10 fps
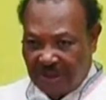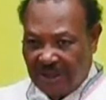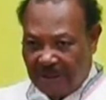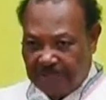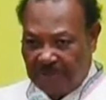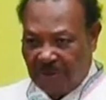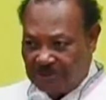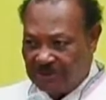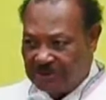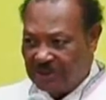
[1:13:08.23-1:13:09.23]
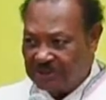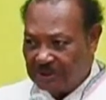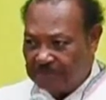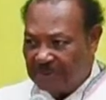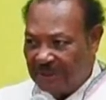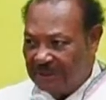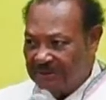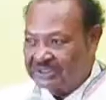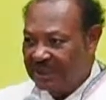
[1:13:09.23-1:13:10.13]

opposed to just the pounds